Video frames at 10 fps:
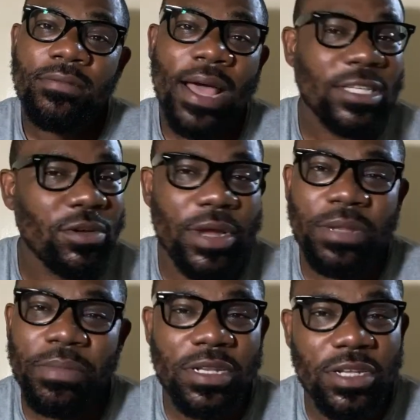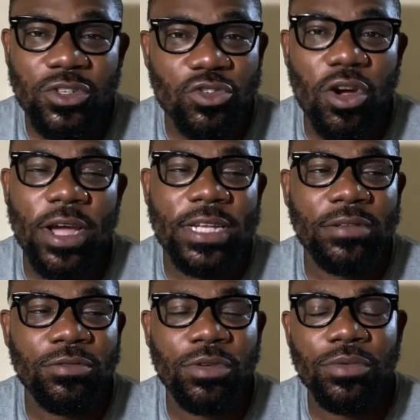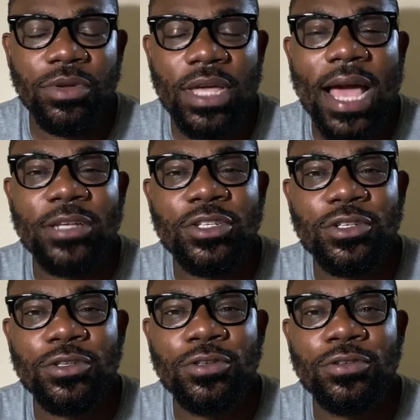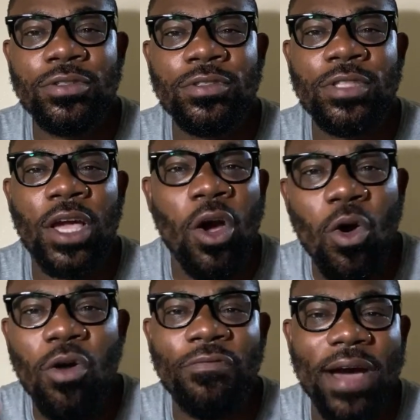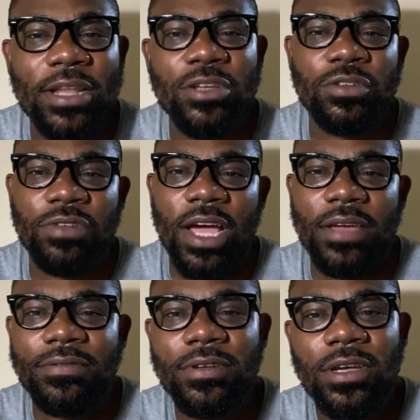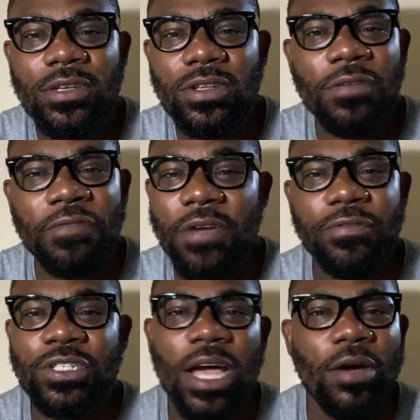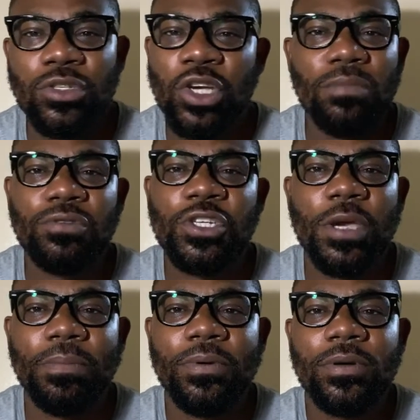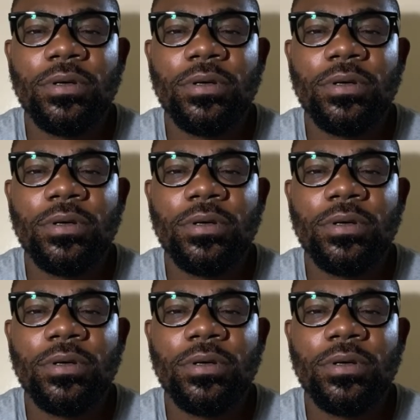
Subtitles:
has already been destroyed with regards to the core values of life. So the favorite child will jump ship.